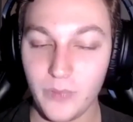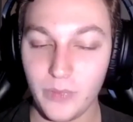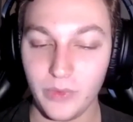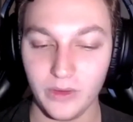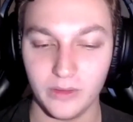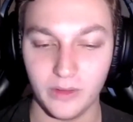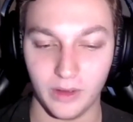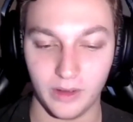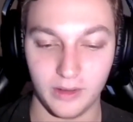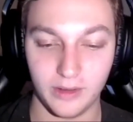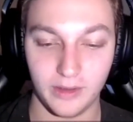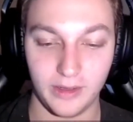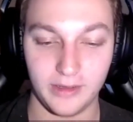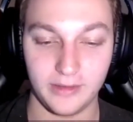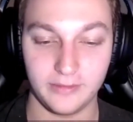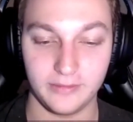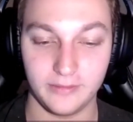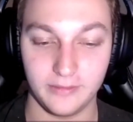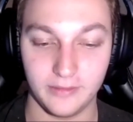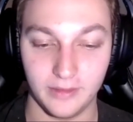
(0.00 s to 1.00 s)

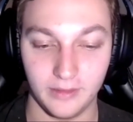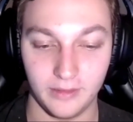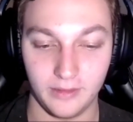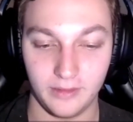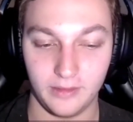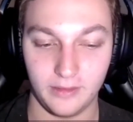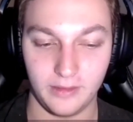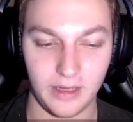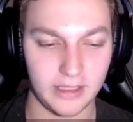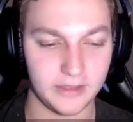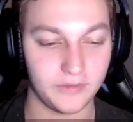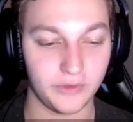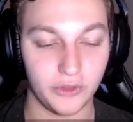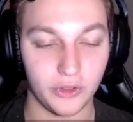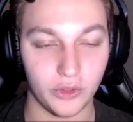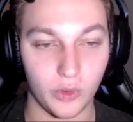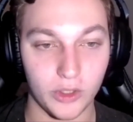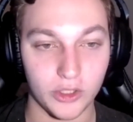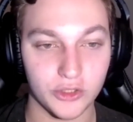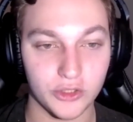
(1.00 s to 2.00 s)
And as for your
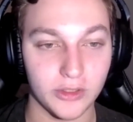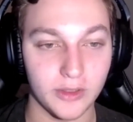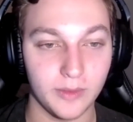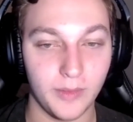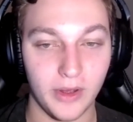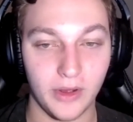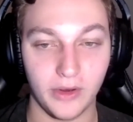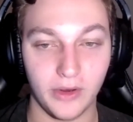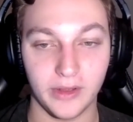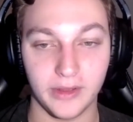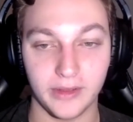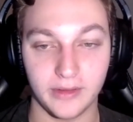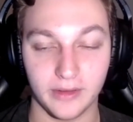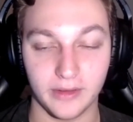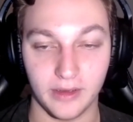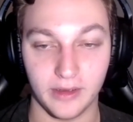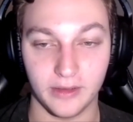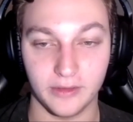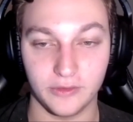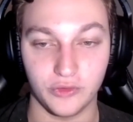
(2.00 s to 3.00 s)
question about like
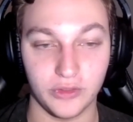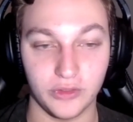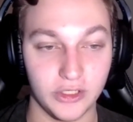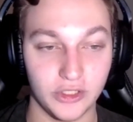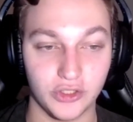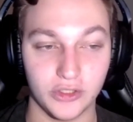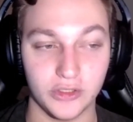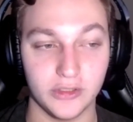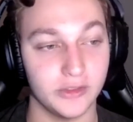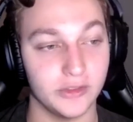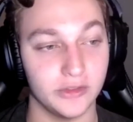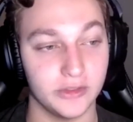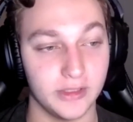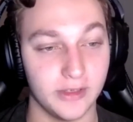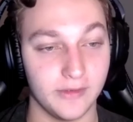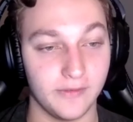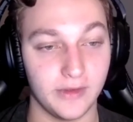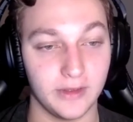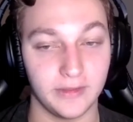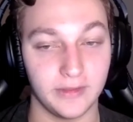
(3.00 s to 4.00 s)
traditions or
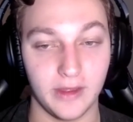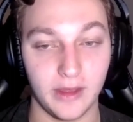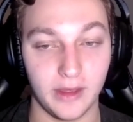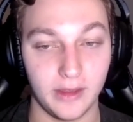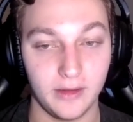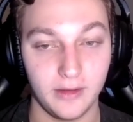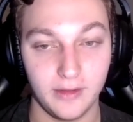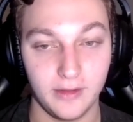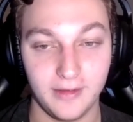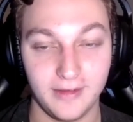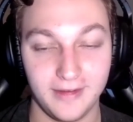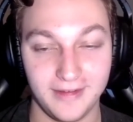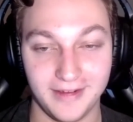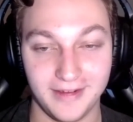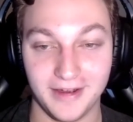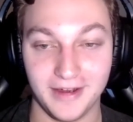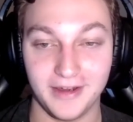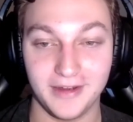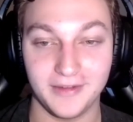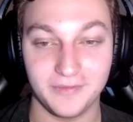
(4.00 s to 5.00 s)
stuff like that,
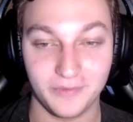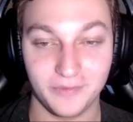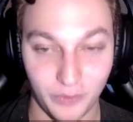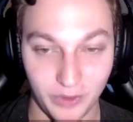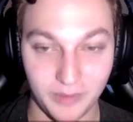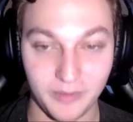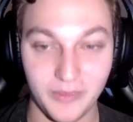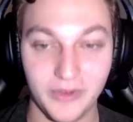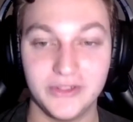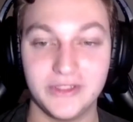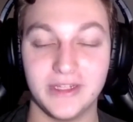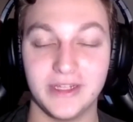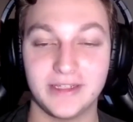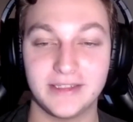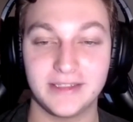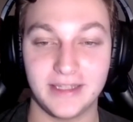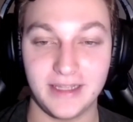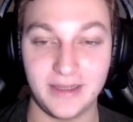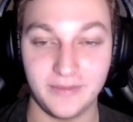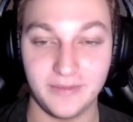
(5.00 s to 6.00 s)
Rainbow Six
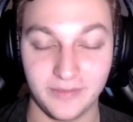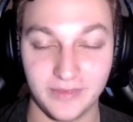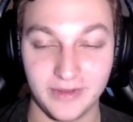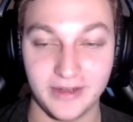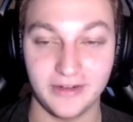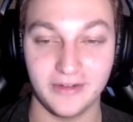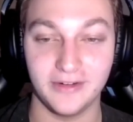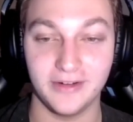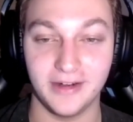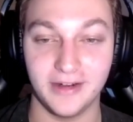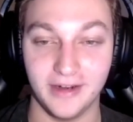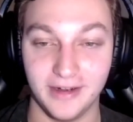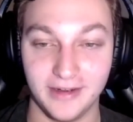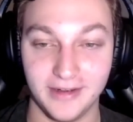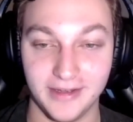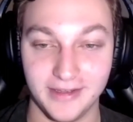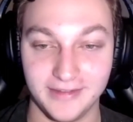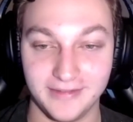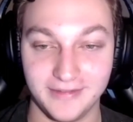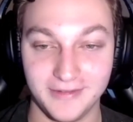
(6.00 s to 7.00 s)
team here
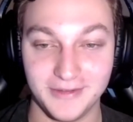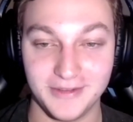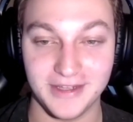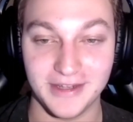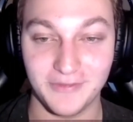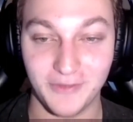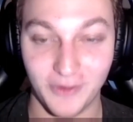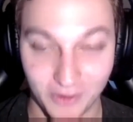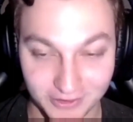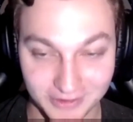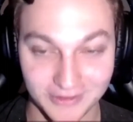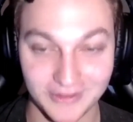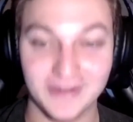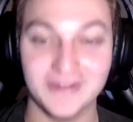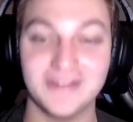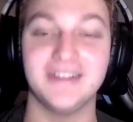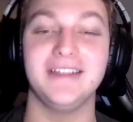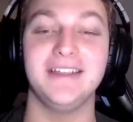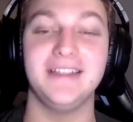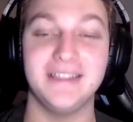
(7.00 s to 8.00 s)
at UCF also goes
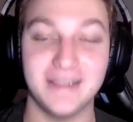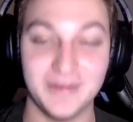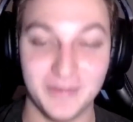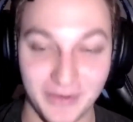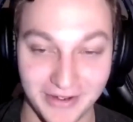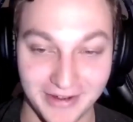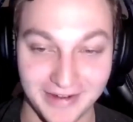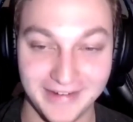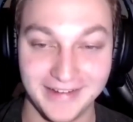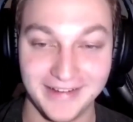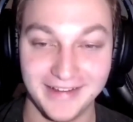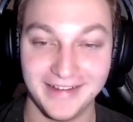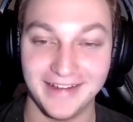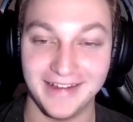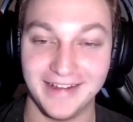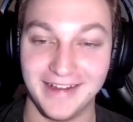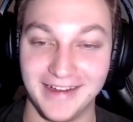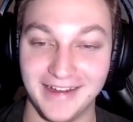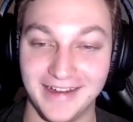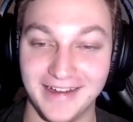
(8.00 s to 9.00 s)
to Easy Bond.
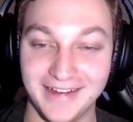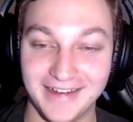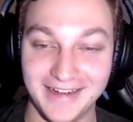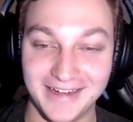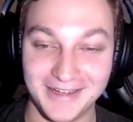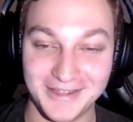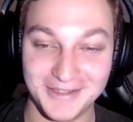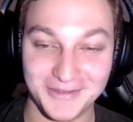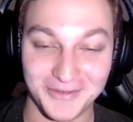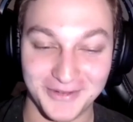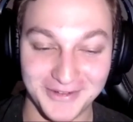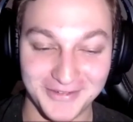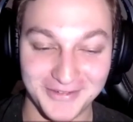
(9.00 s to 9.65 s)
It is one of